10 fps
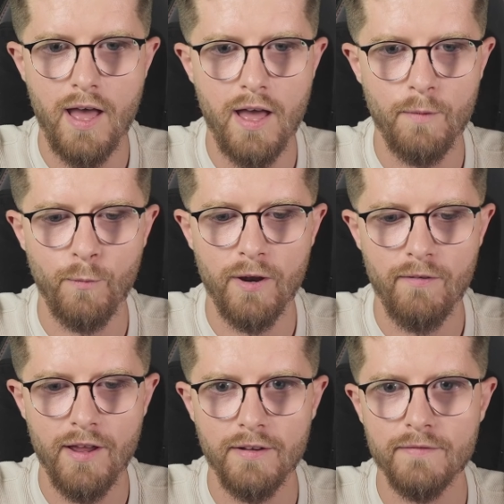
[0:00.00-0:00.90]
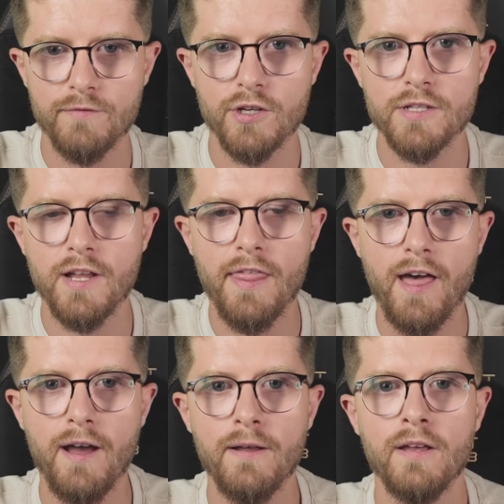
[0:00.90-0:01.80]
And we're in, just like
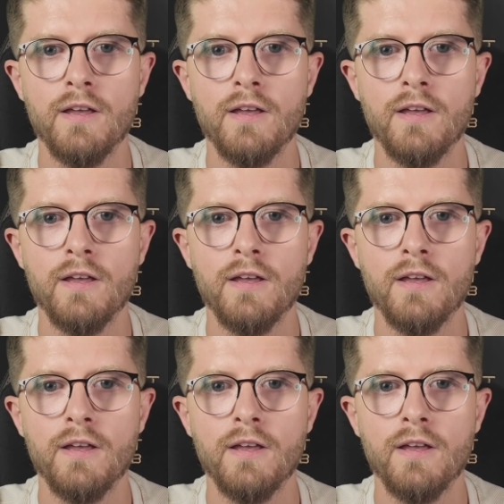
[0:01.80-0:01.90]
that.